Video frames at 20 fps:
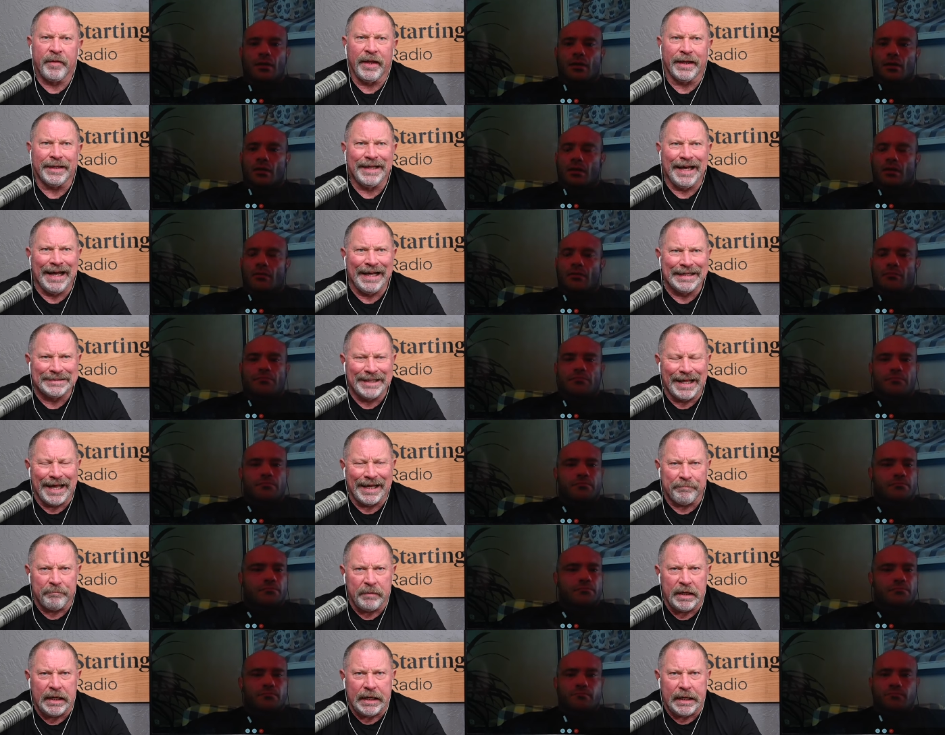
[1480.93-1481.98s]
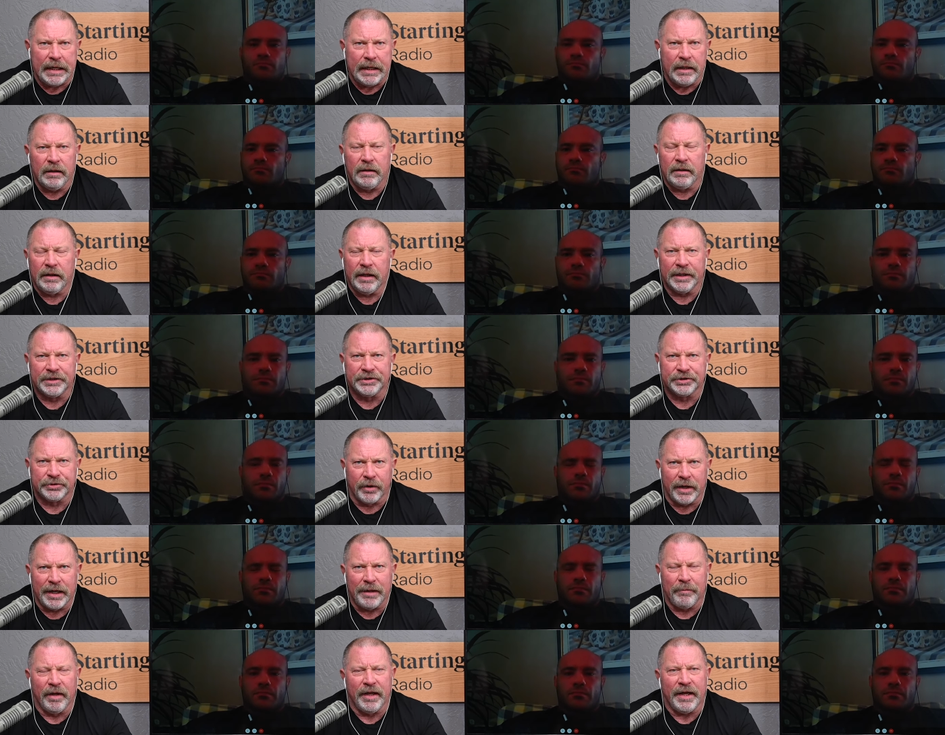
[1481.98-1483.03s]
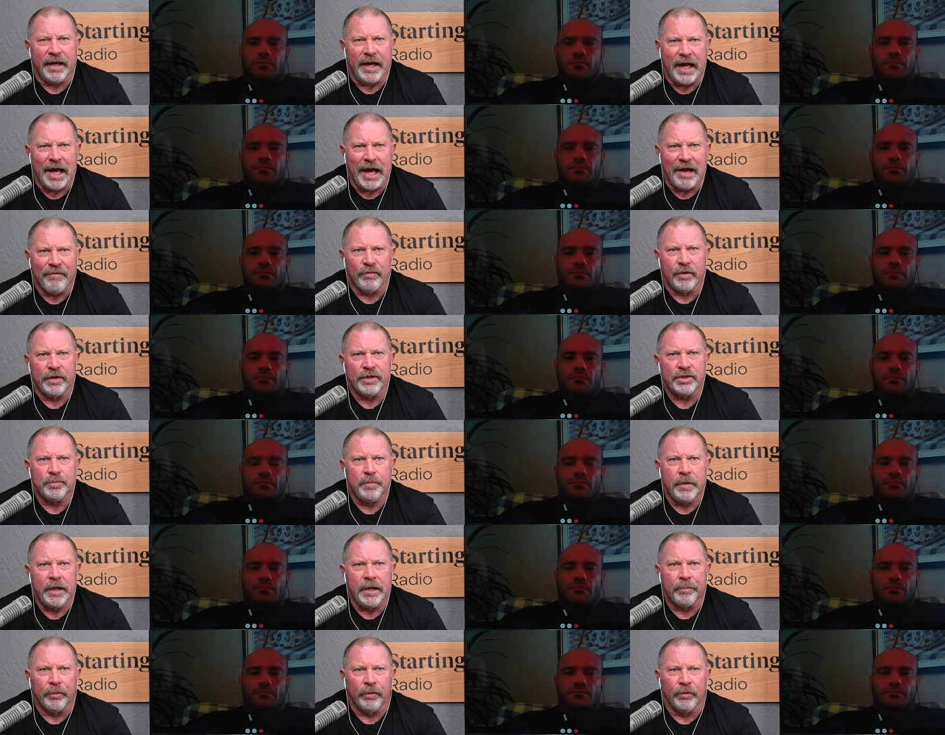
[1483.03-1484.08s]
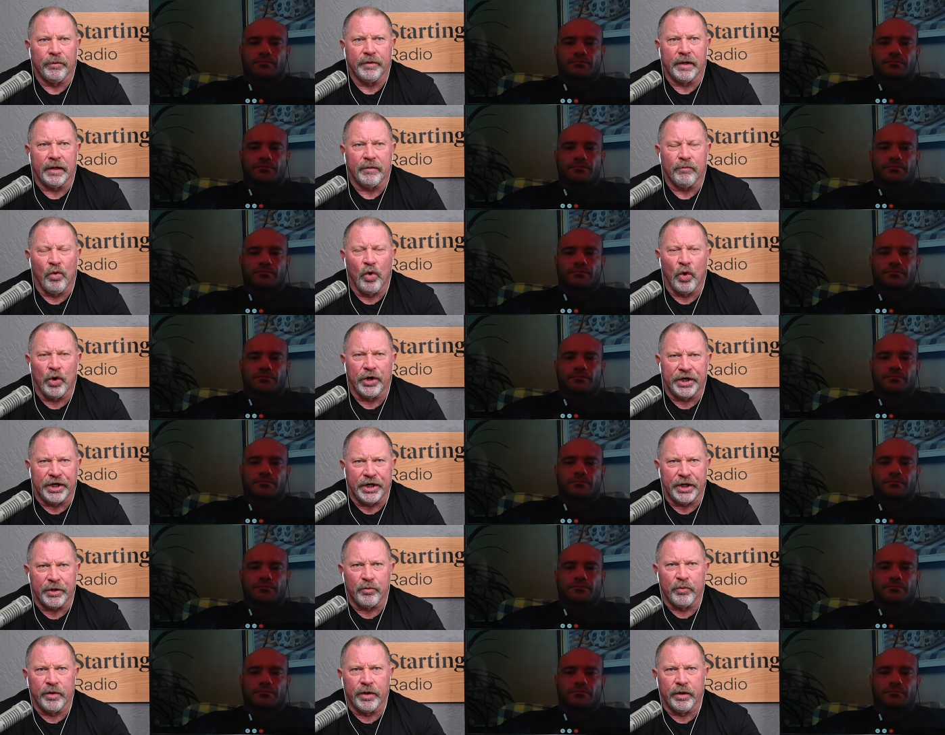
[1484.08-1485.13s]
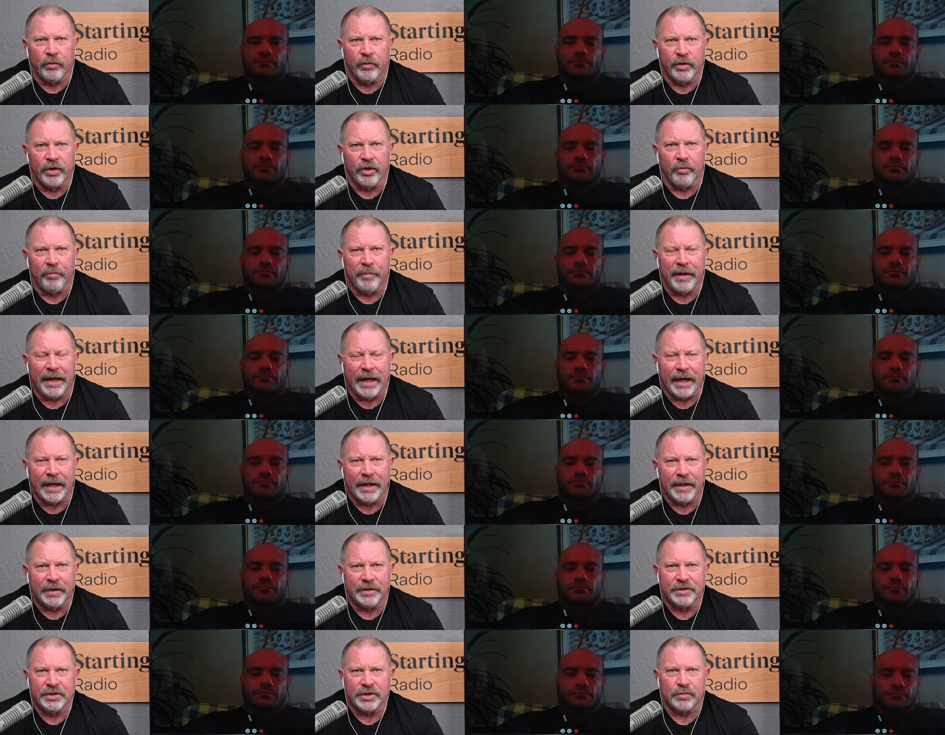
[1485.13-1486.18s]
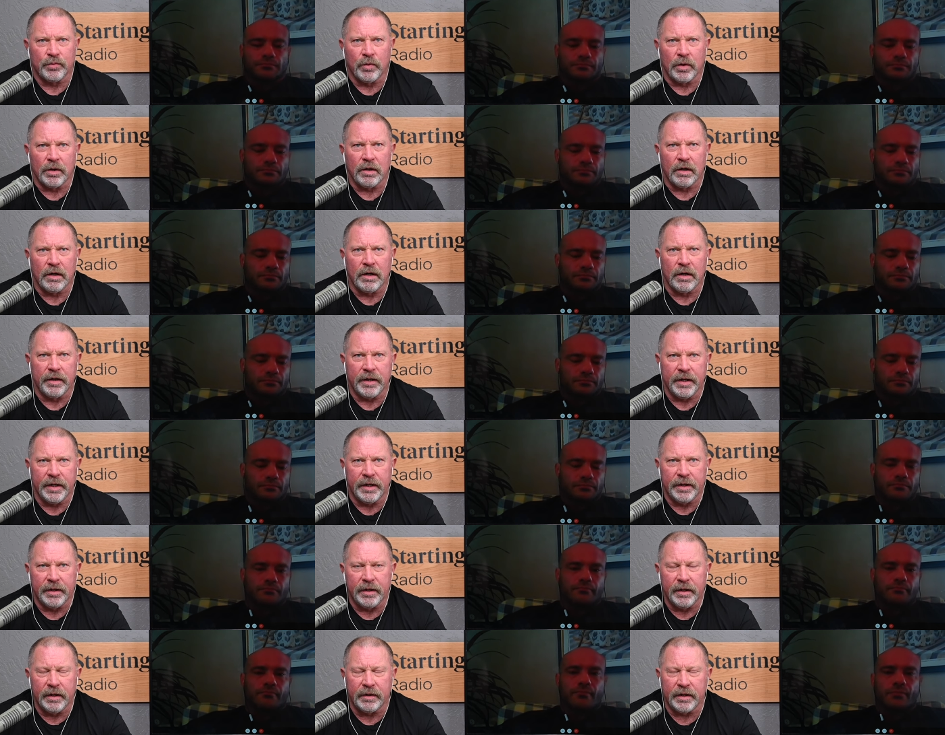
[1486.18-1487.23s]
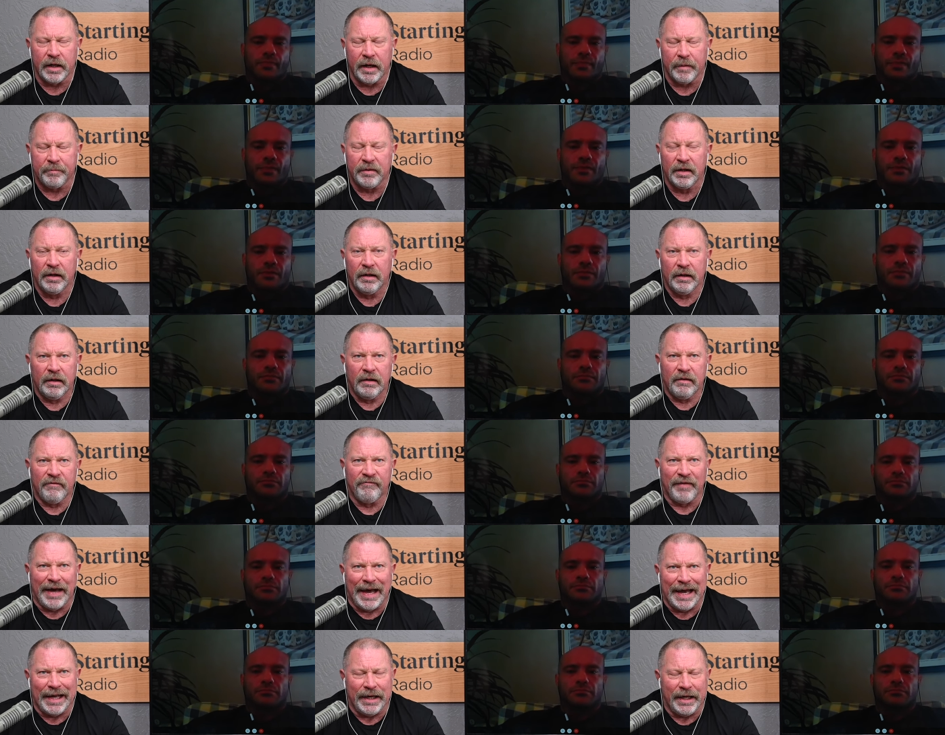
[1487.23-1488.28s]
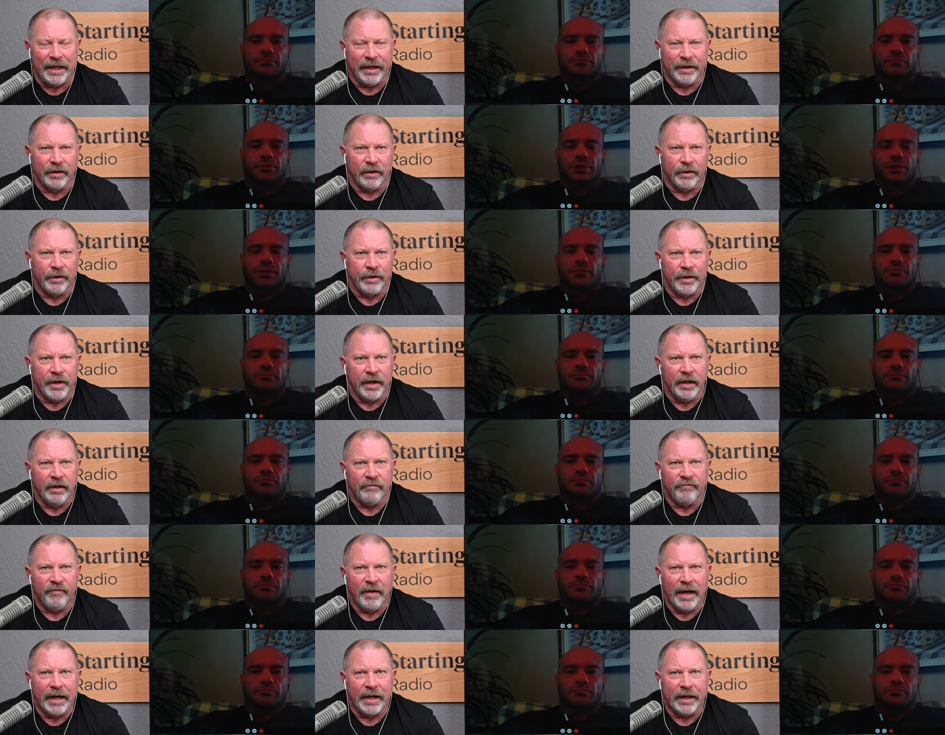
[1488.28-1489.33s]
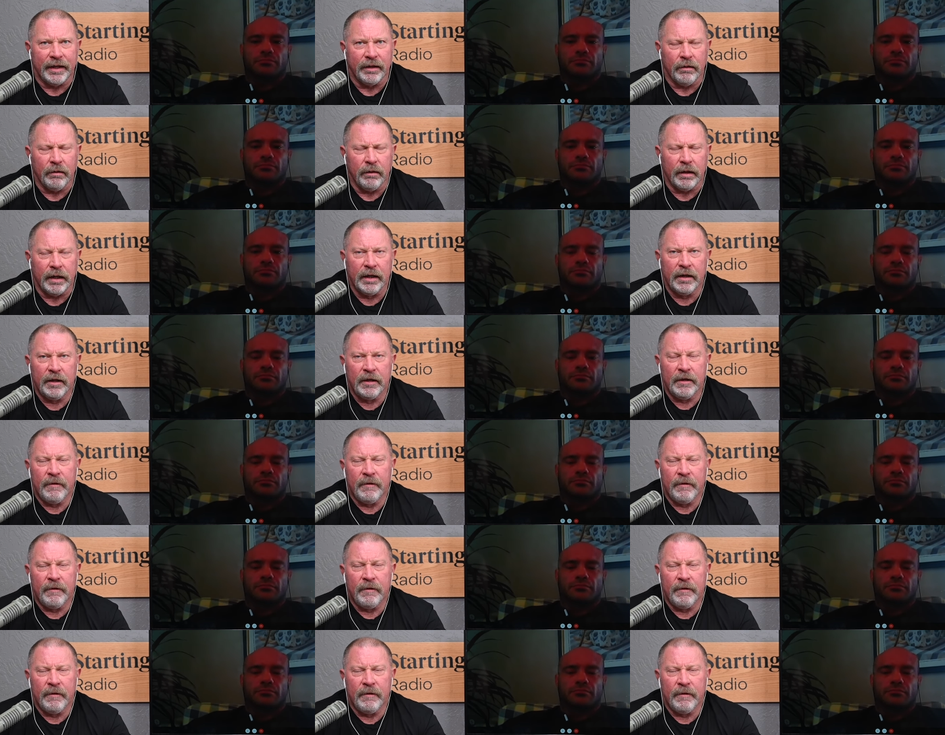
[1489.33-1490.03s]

Speaker 1: that guys like me, extremely average people that wanted it real, real bad and just were hard headed and kept fighting and learning and fighting and learning,